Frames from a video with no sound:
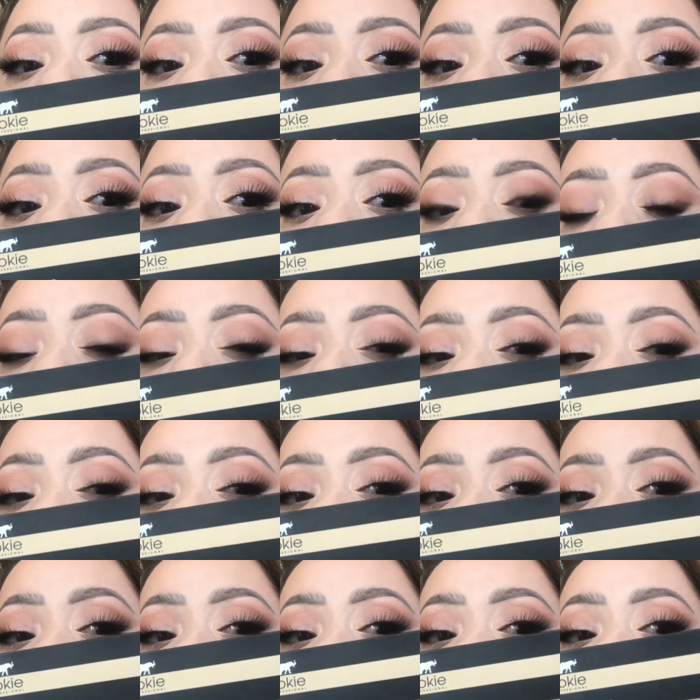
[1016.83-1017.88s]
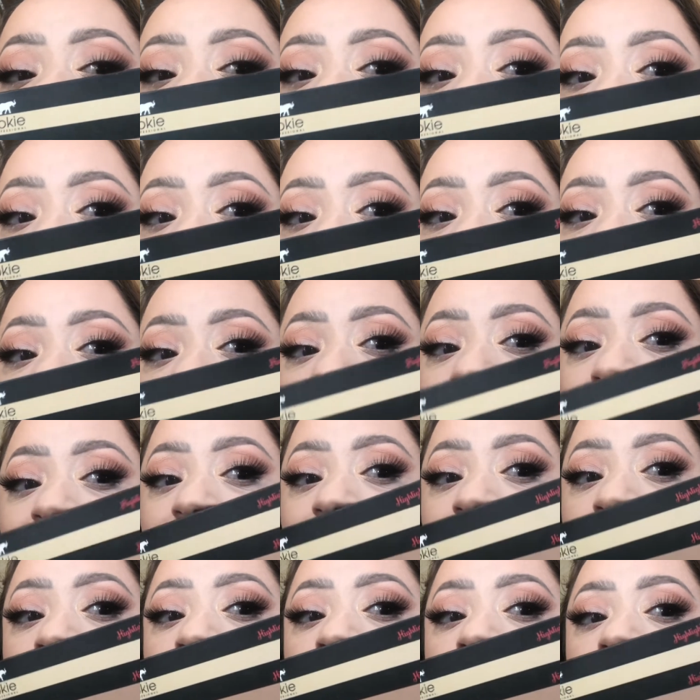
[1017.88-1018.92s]
contour palette.
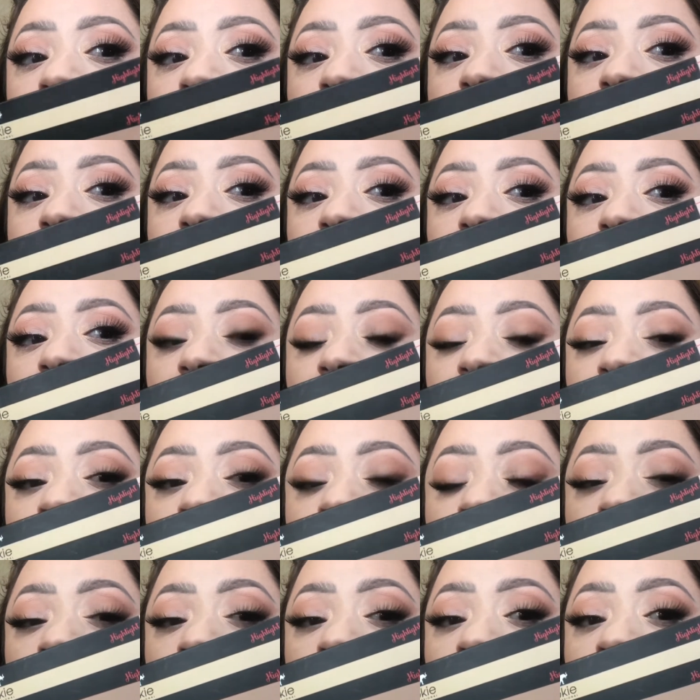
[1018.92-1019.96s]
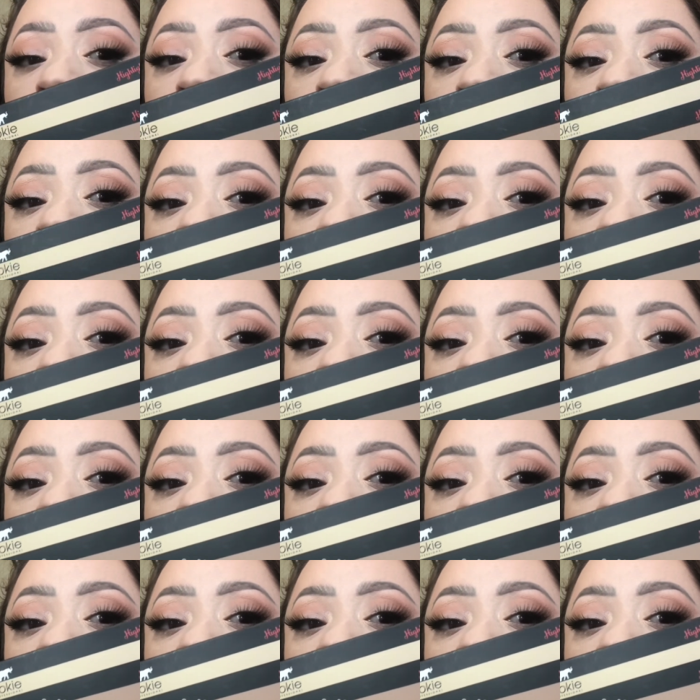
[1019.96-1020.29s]
I love this